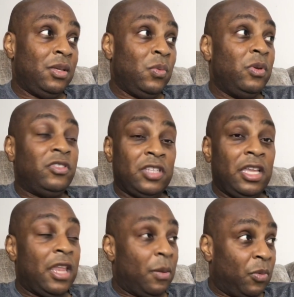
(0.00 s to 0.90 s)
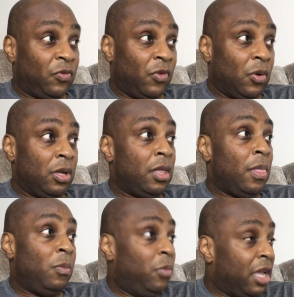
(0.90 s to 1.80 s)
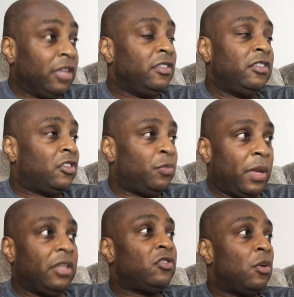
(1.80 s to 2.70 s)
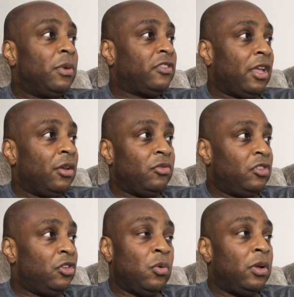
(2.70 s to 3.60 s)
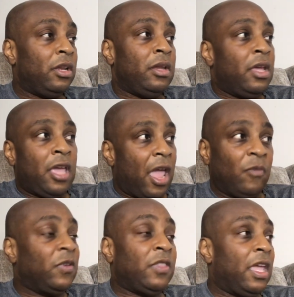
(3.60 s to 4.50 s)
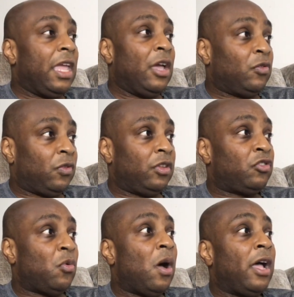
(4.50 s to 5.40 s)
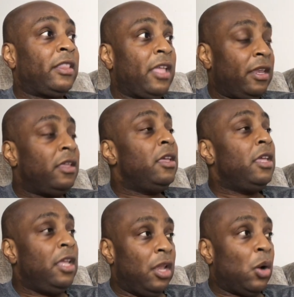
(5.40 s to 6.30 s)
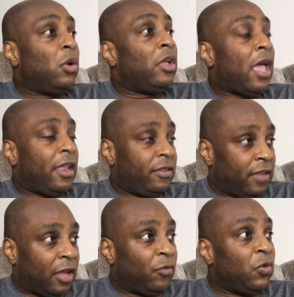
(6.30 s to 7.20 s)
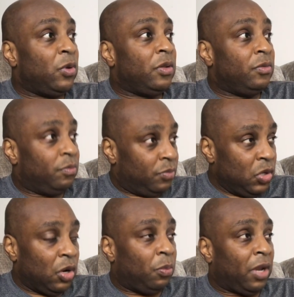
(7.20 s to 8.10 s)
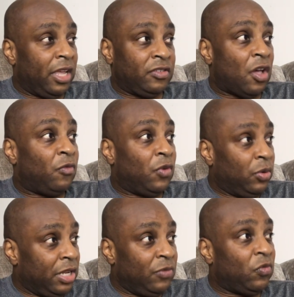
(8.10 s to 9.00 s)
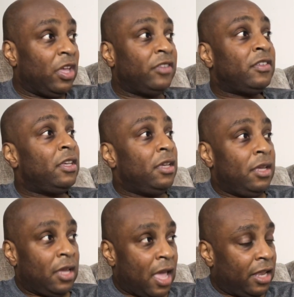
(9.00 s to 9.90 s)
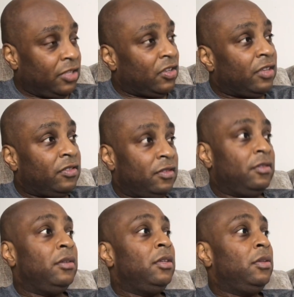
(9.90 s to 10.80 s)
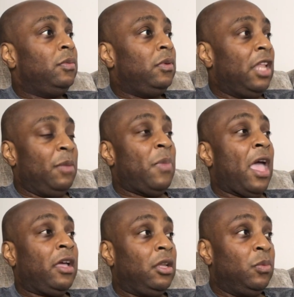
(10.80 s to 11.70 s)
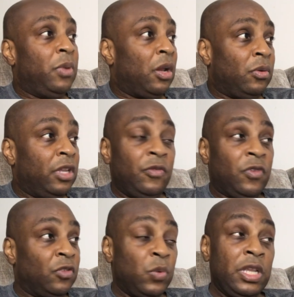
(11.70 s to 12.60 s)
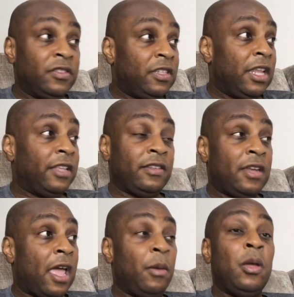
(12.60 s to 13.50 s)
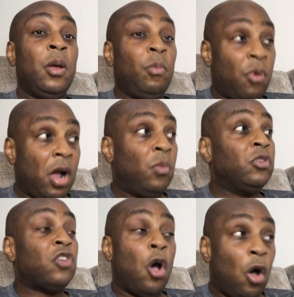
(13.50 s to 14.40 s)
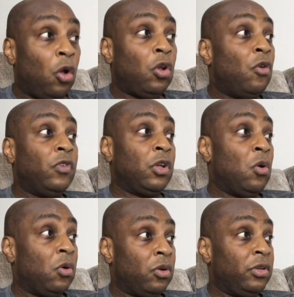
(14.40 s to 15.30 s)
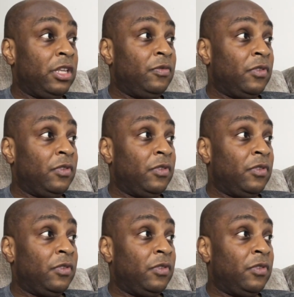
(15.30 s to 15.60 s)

We've seen that before because he's expending so much energy doing everything else for the squad that he learned how to take a few, you know, plays off on defense, kind of just lay back a little bit on defense. We didn't see that tonight. Brown was all over the court on defense.